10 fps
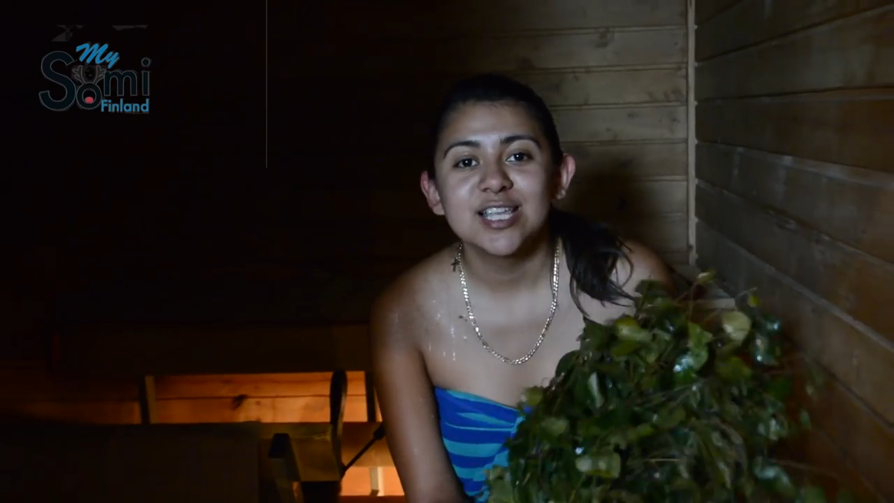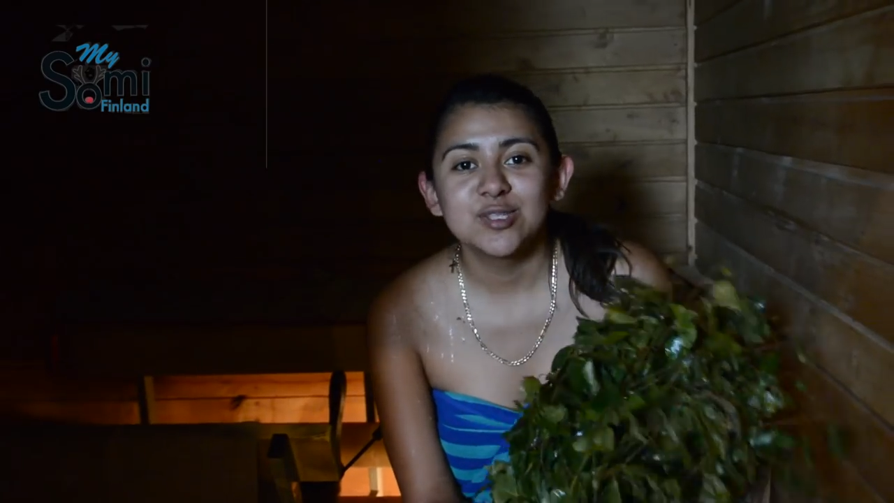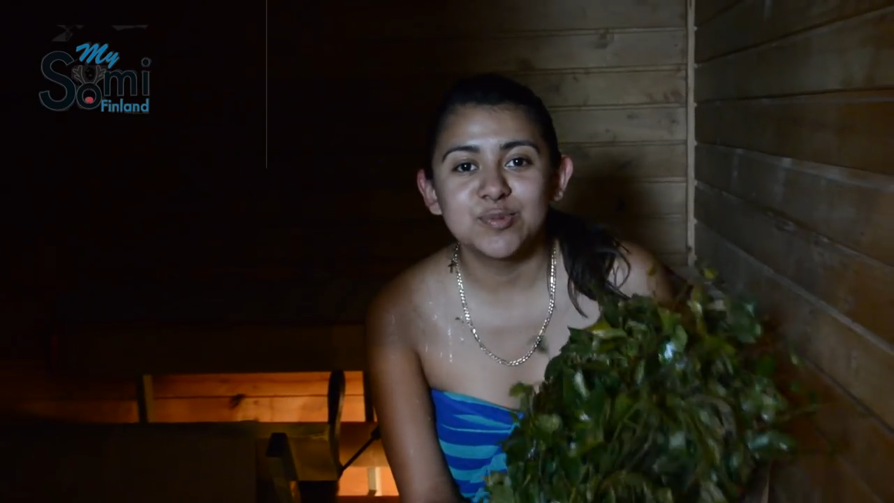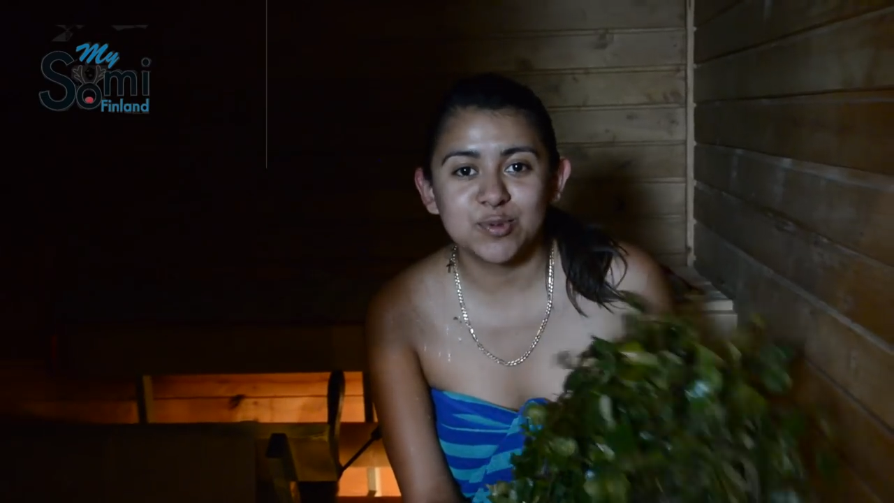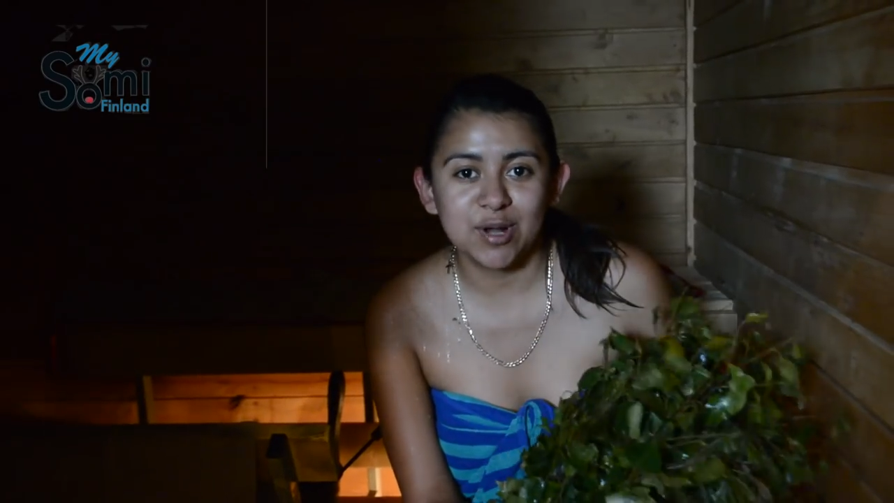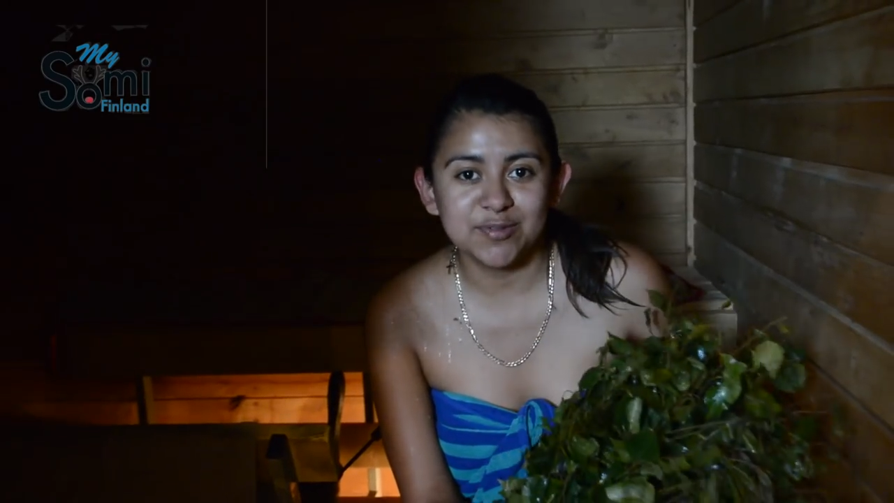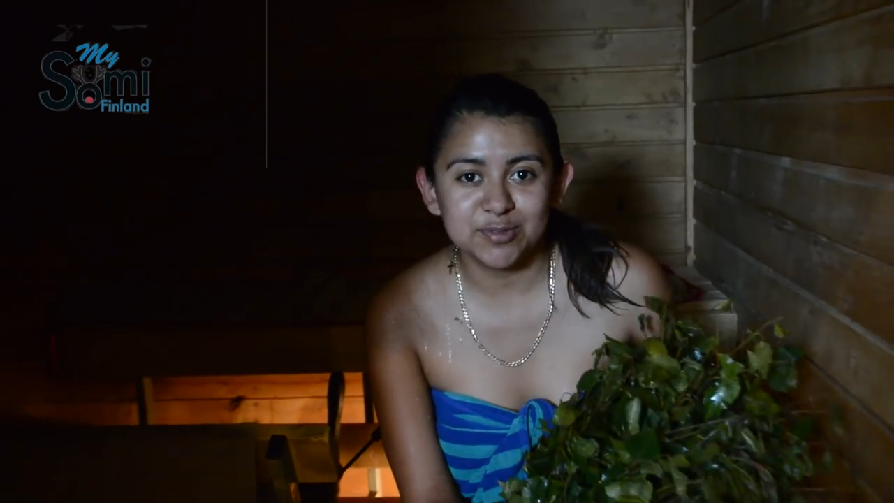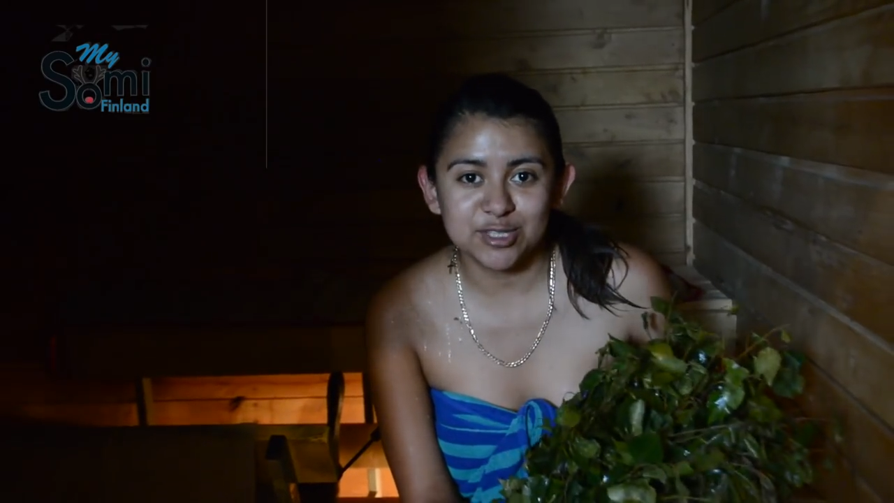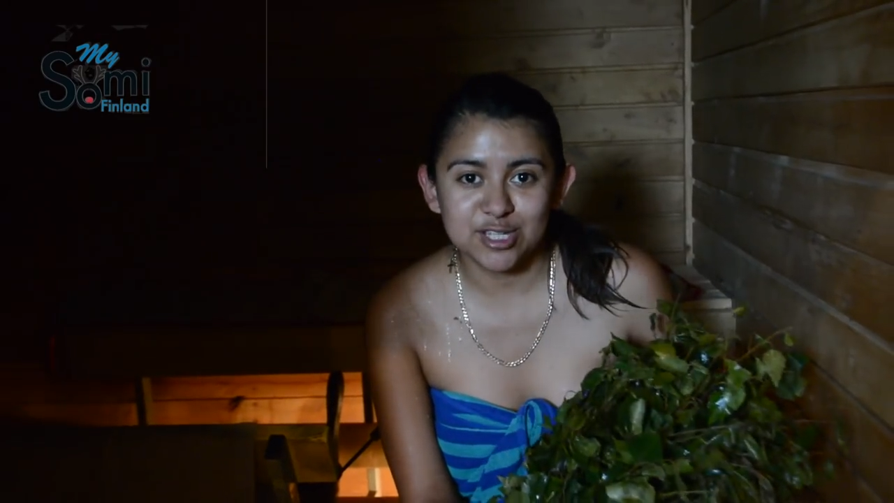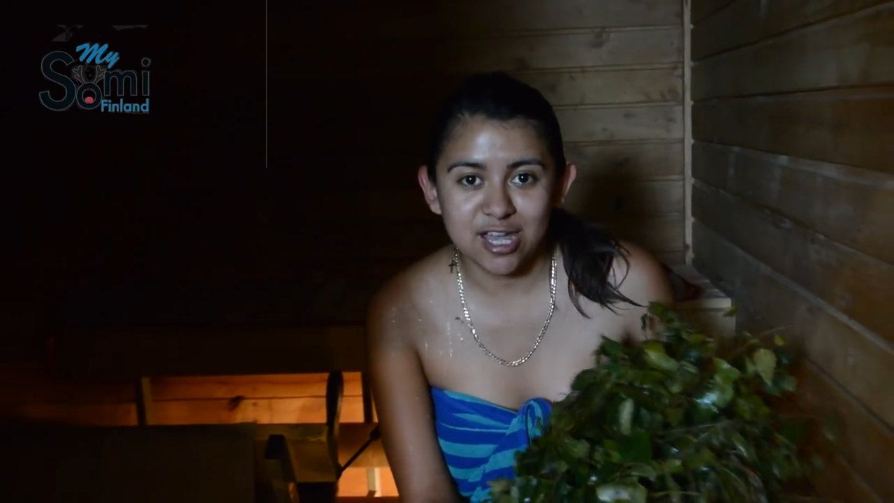Subscribe
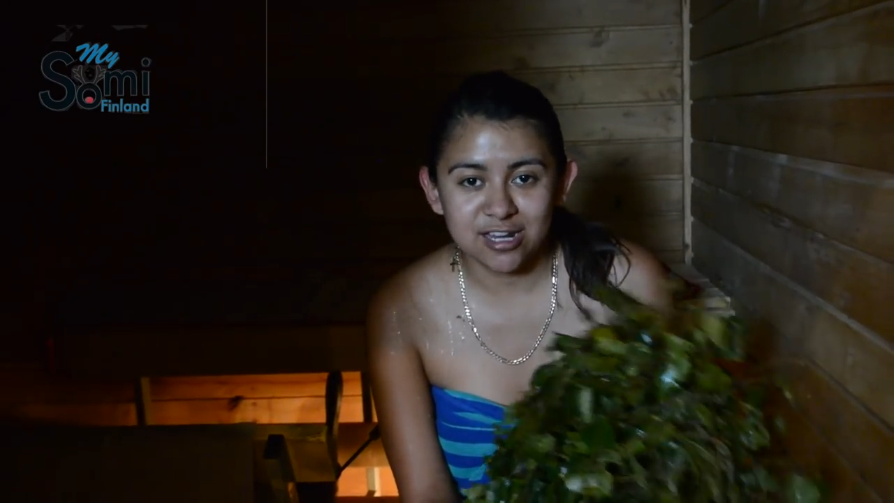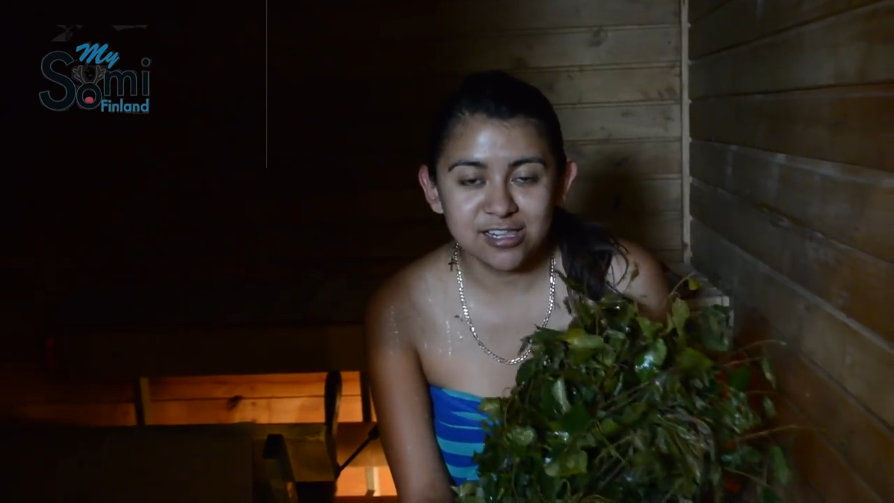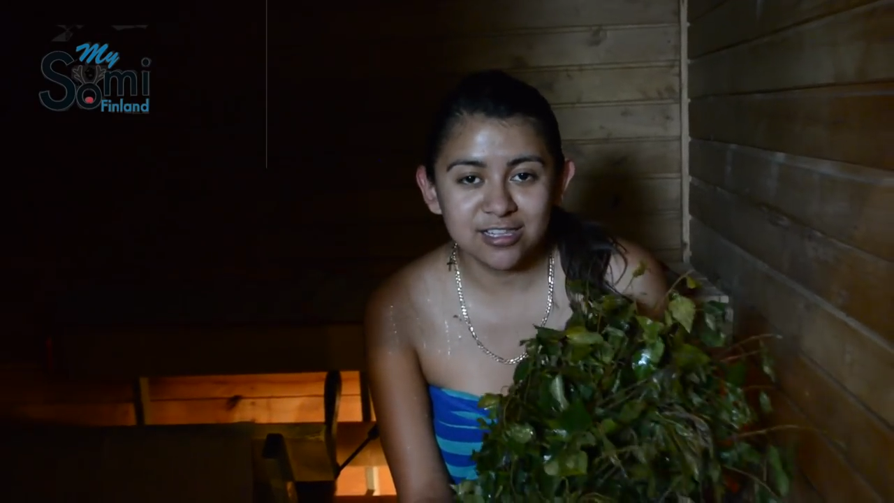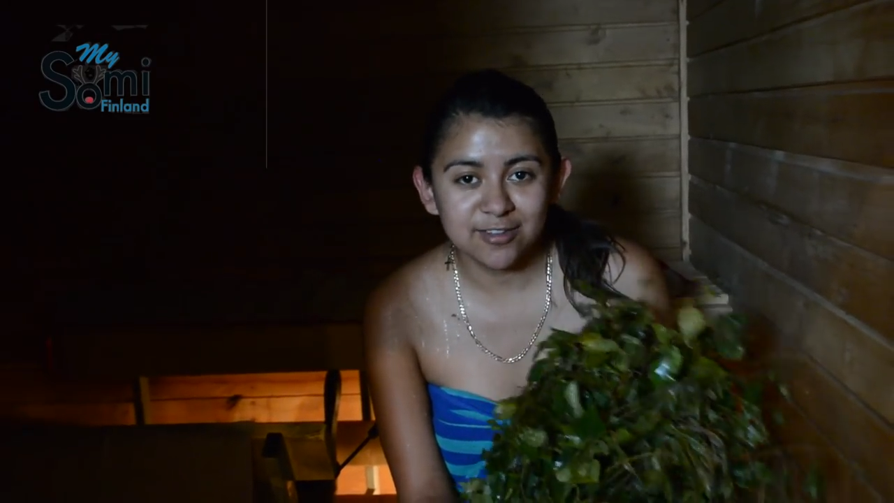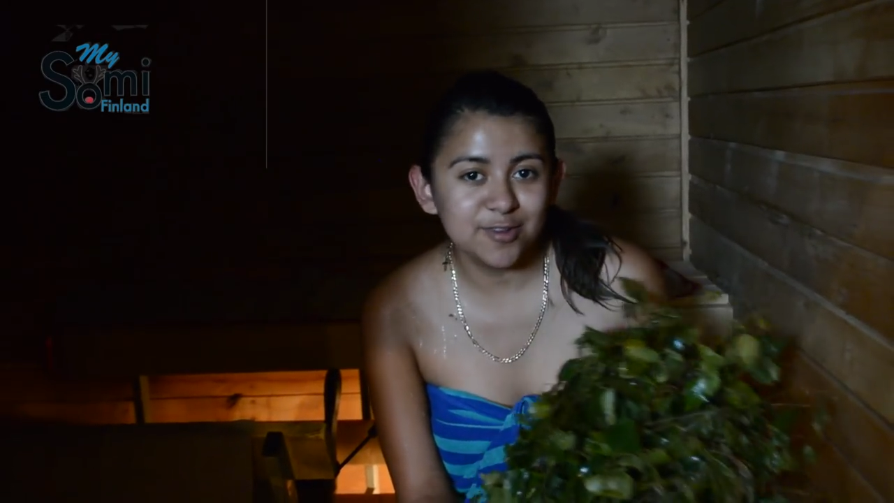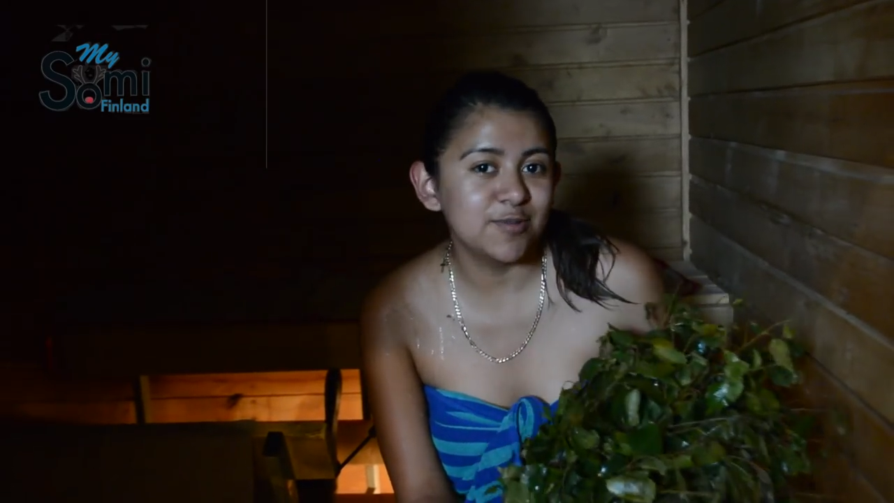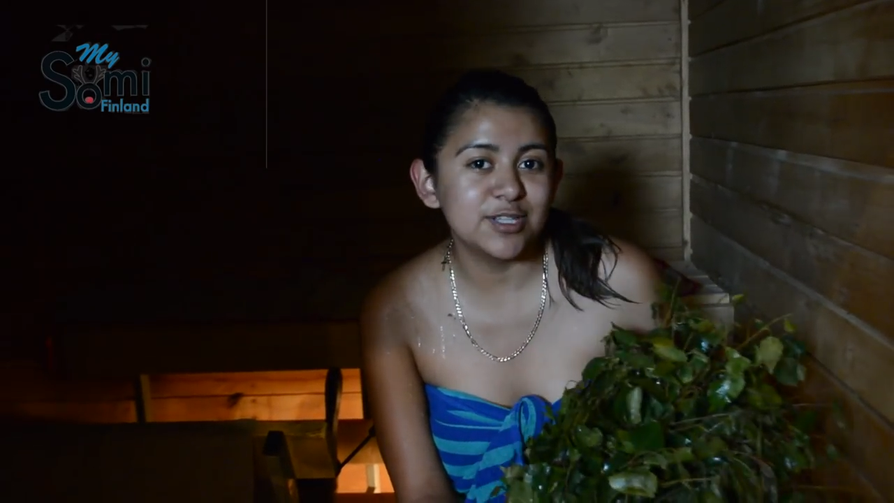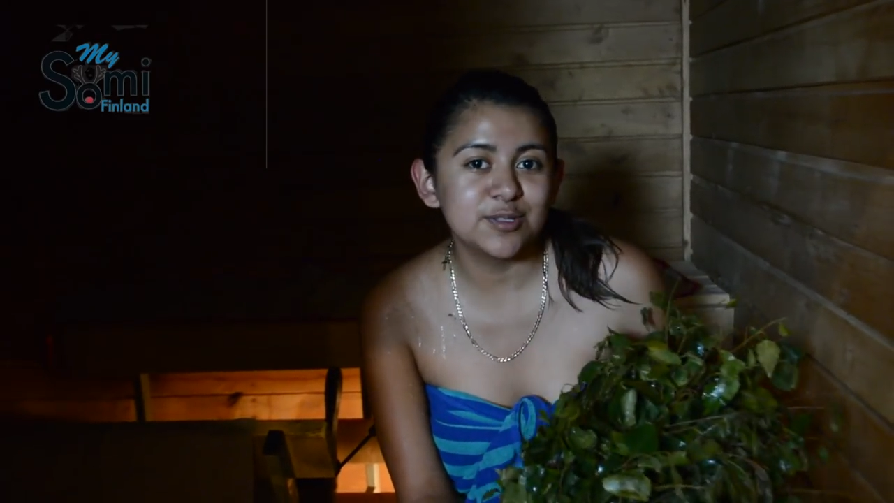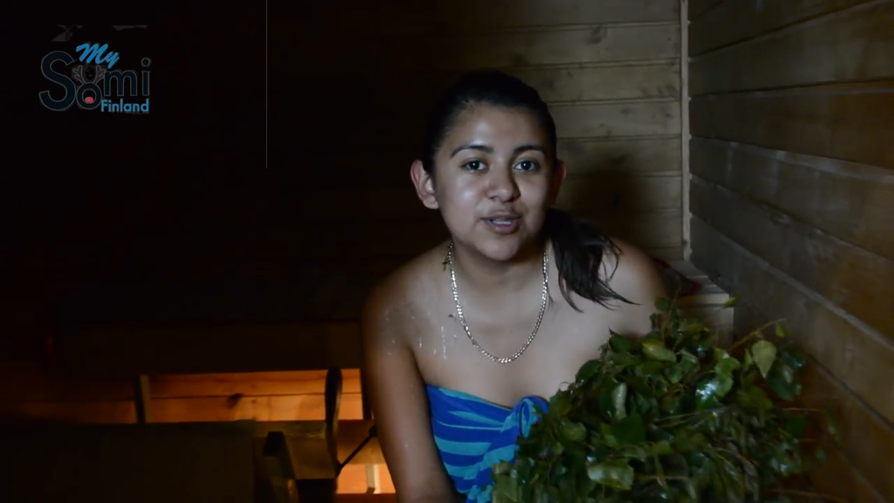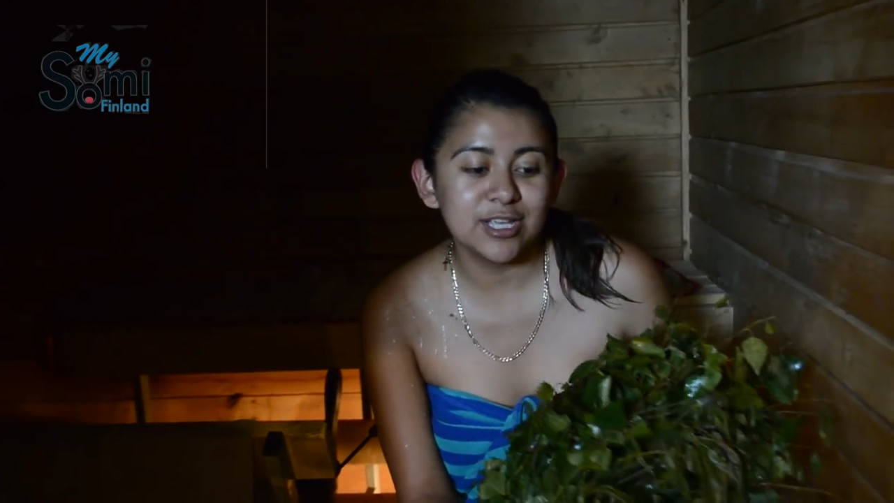to the channel if you
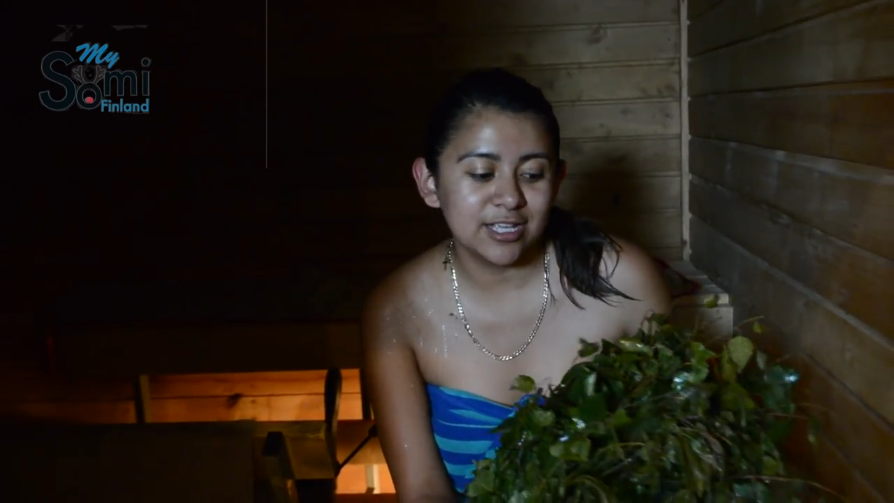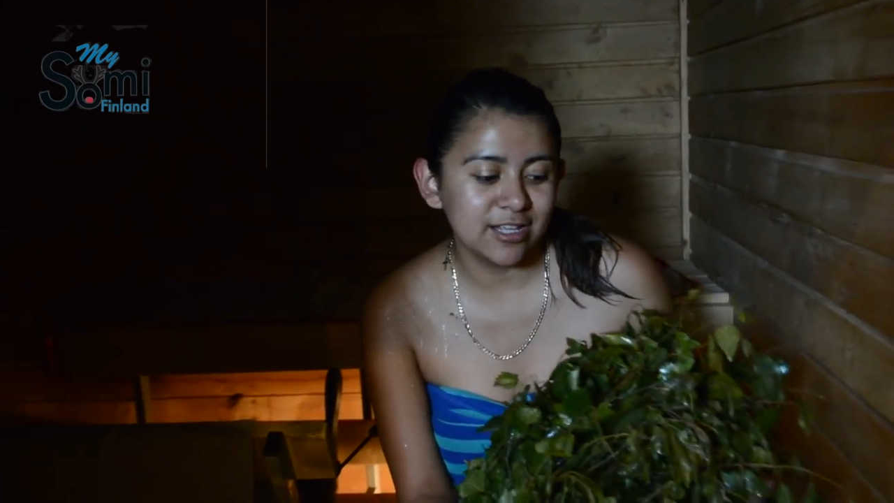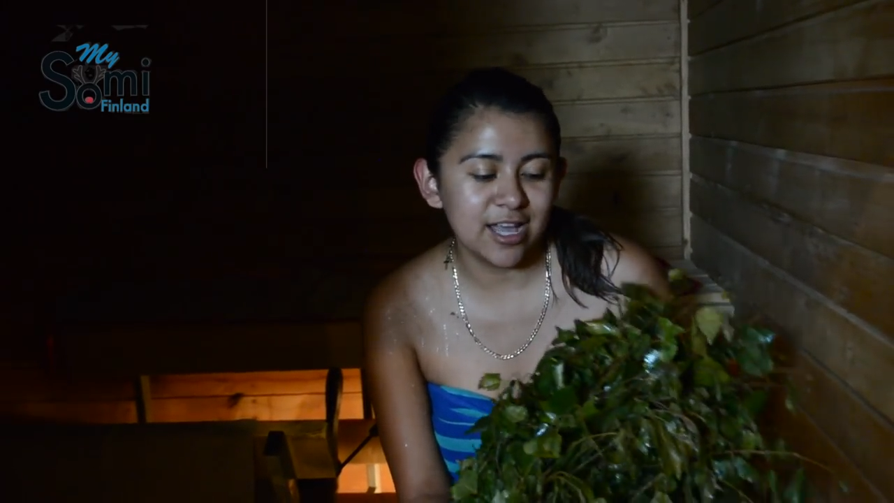want to look